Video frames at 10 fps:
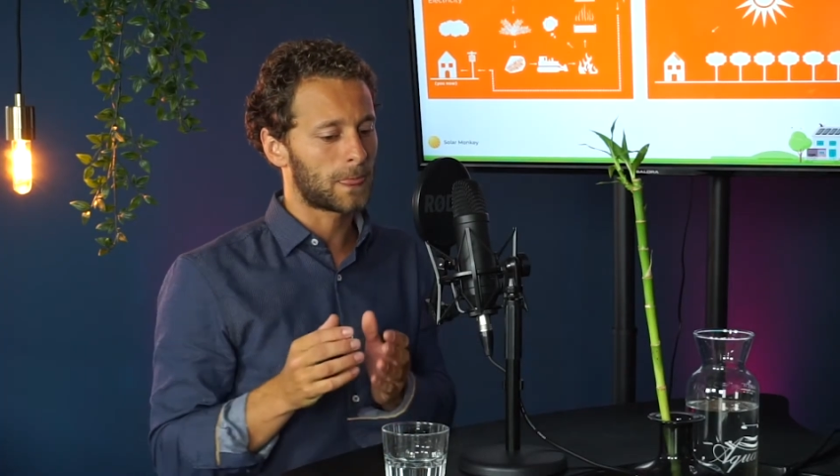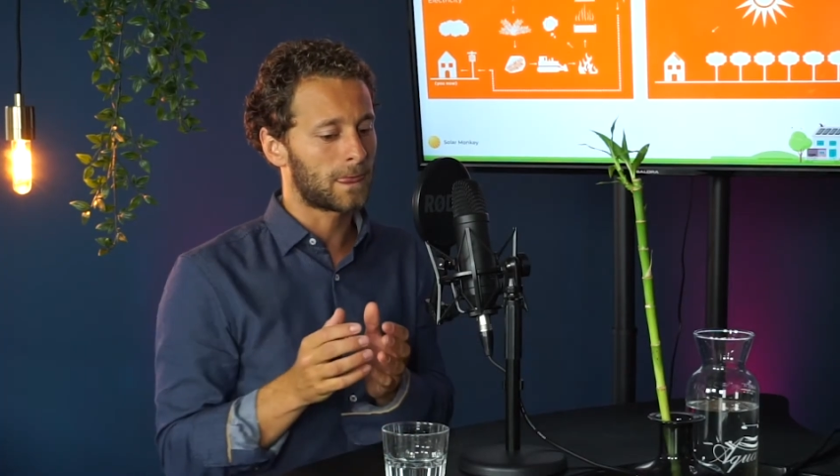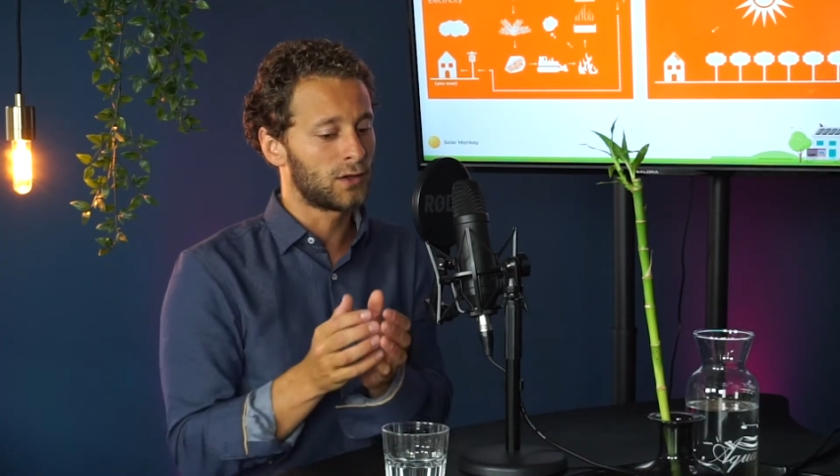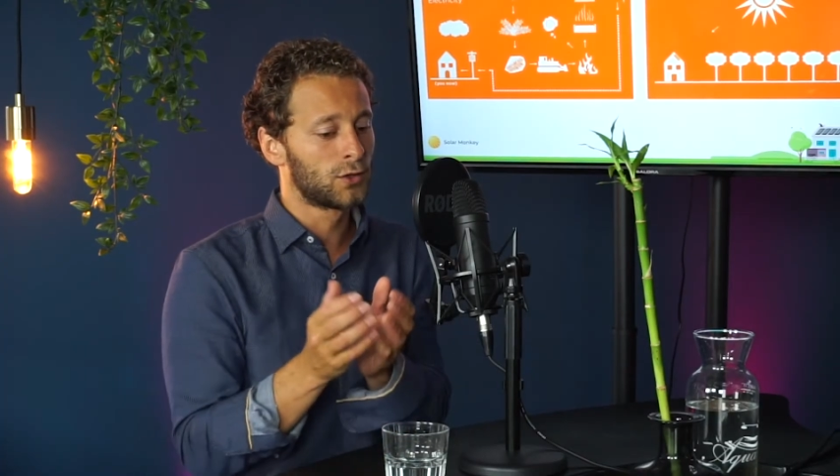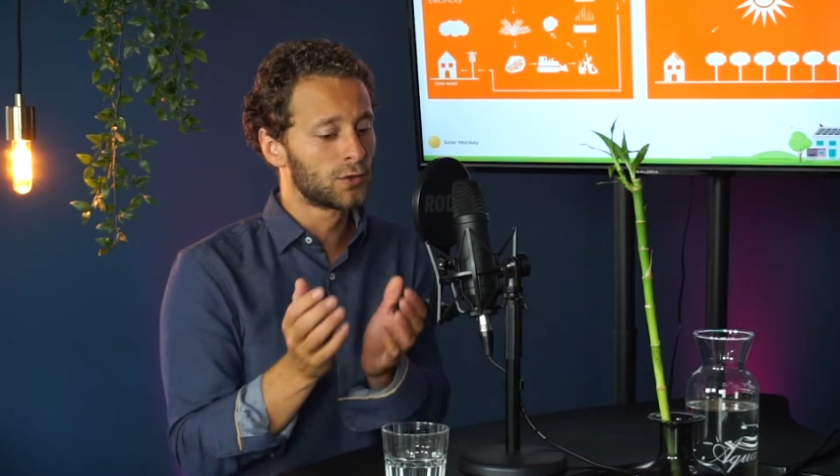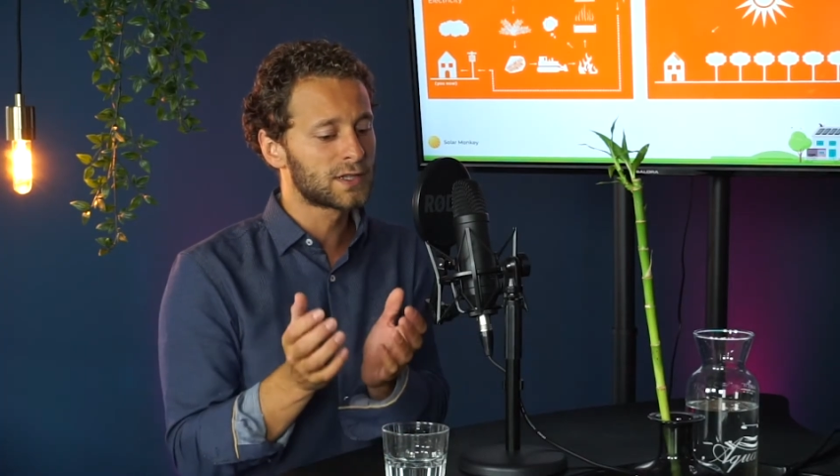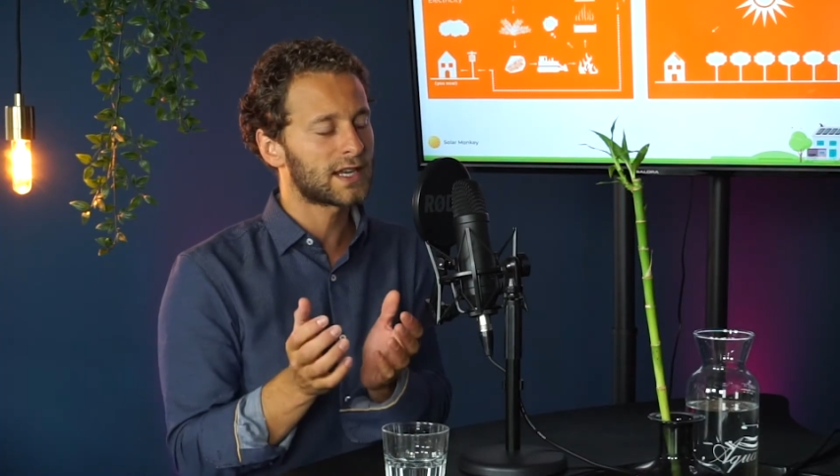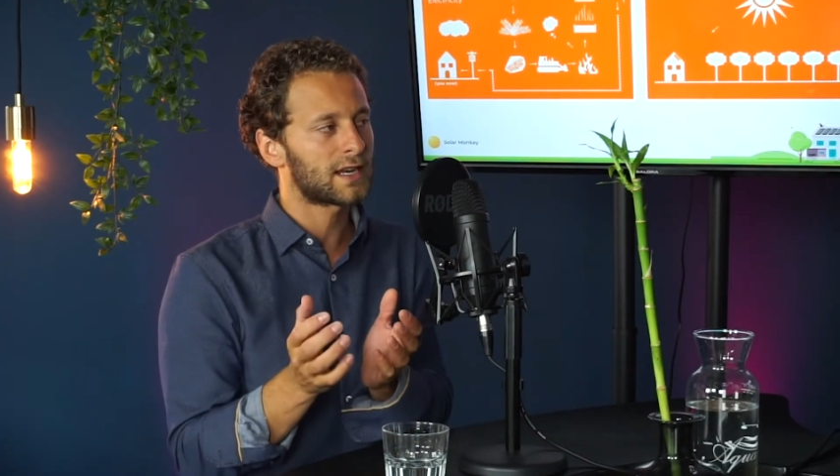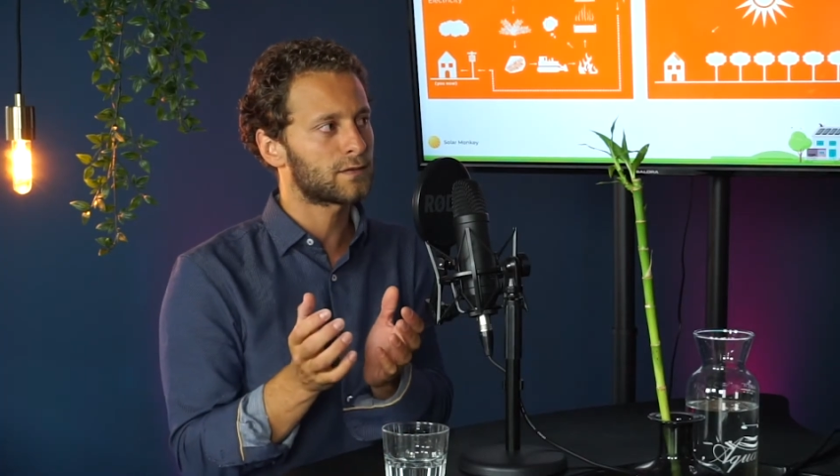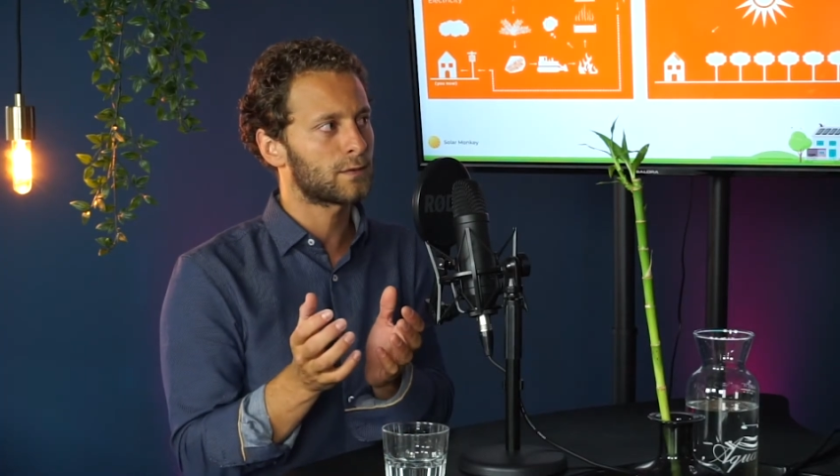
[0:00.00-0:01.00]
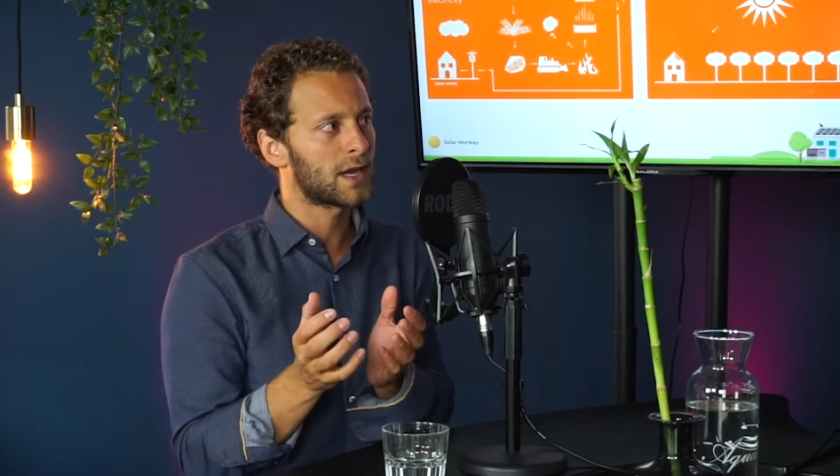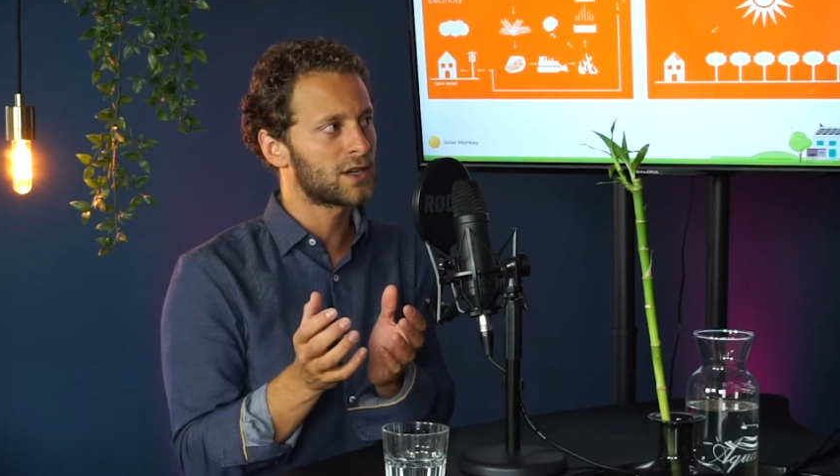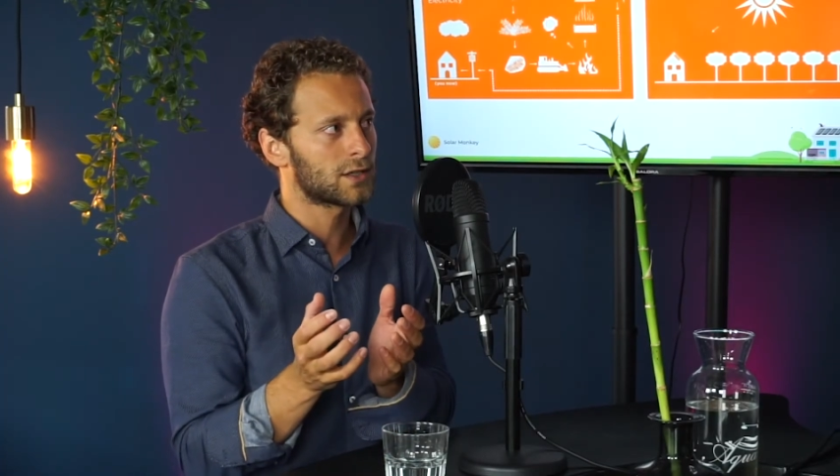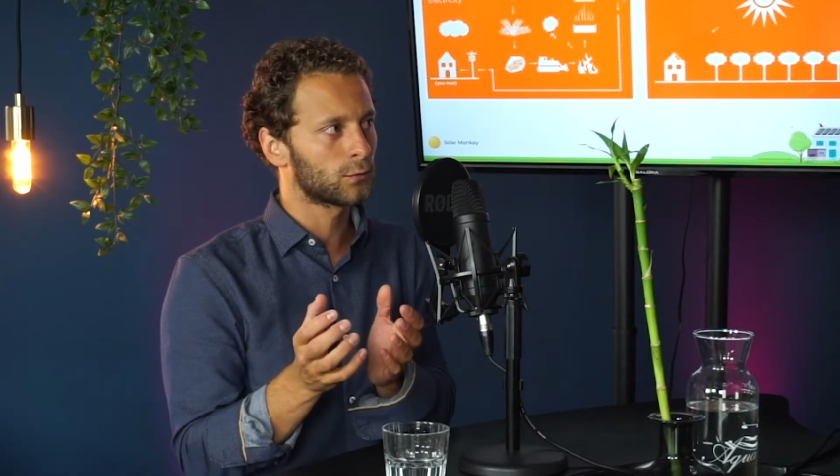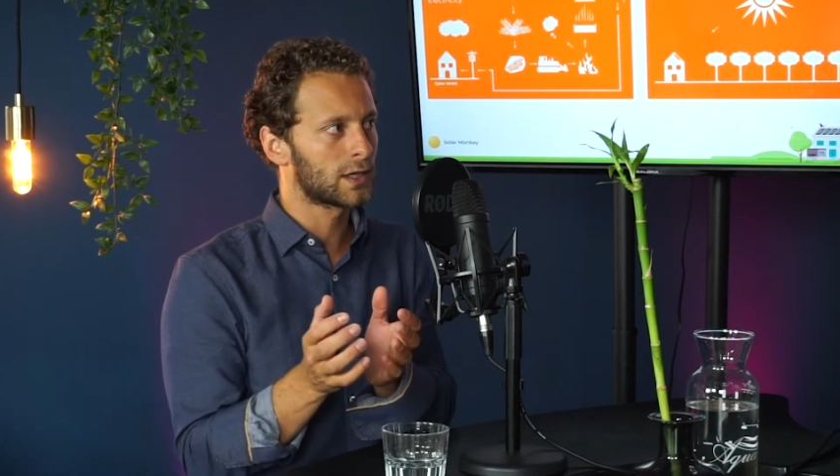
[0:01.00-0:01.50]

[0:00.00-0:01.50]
using that information,